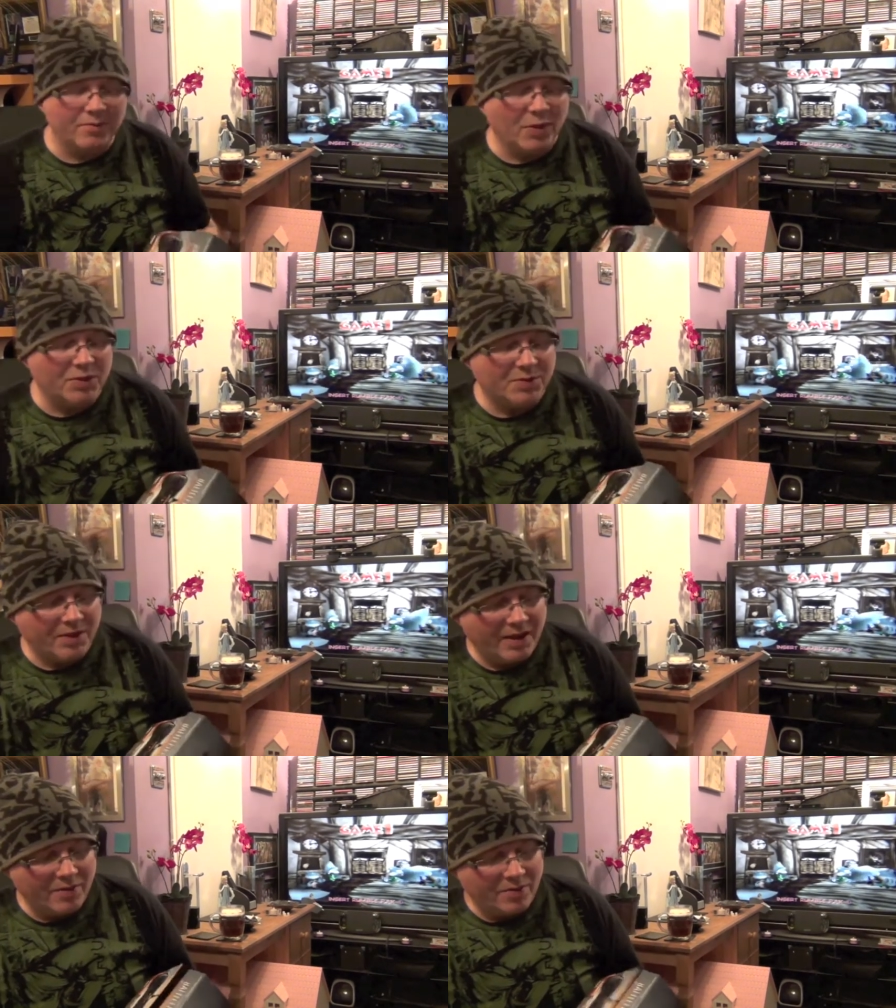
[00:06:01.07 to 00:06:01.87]

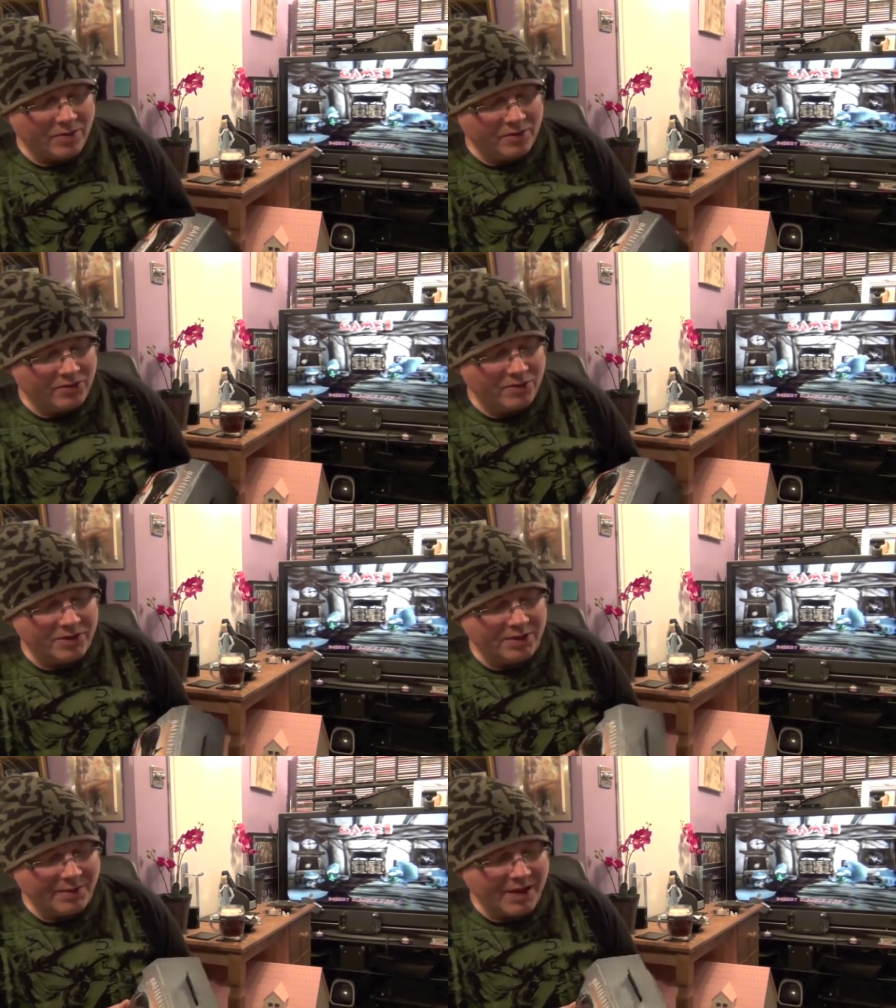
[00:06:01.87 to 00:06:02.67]
multiplayer on Call of
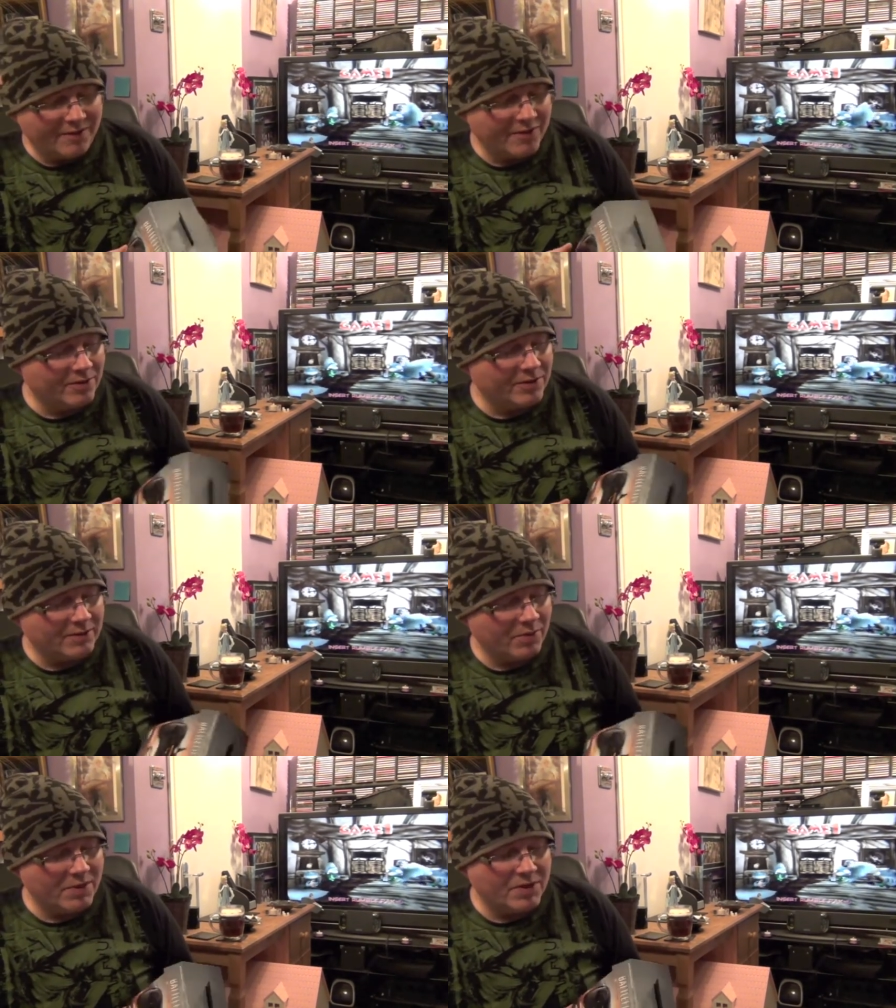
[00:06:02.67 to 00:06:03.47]
Duty or Battlefield, it's probably